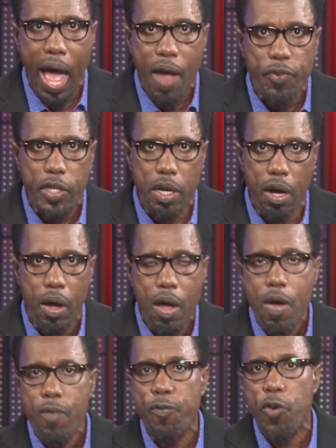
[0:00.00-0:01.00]
Africa
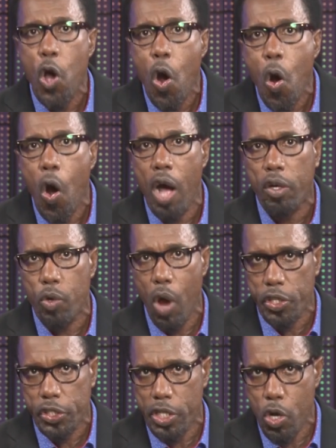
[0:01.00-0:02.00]
flow
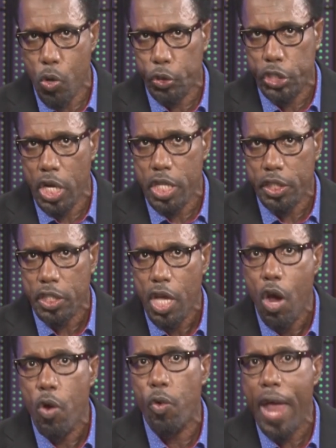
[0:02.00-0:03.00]
across the oceans,
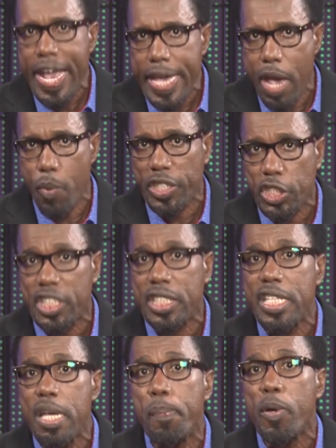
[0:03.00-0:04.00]
reggae, which is
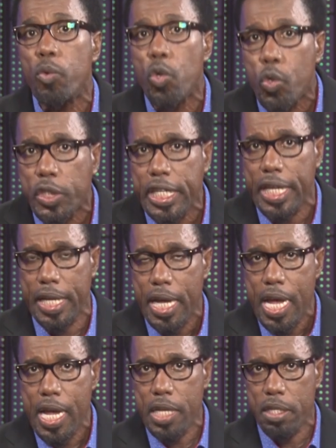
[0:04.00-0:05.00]
deeply rooted
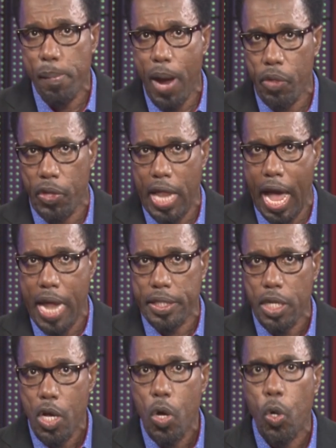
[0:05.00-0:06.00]
in the motherland,
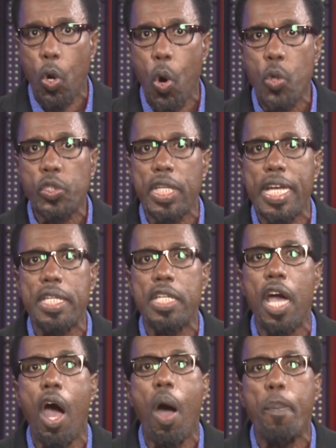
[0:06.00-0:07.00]
goes in
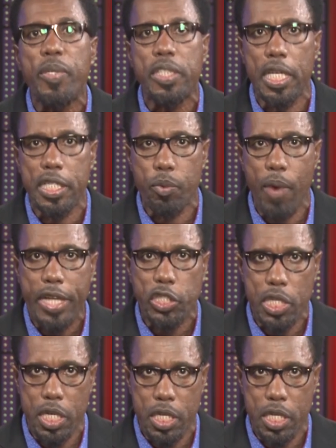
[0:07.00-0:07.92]
the opposite direction.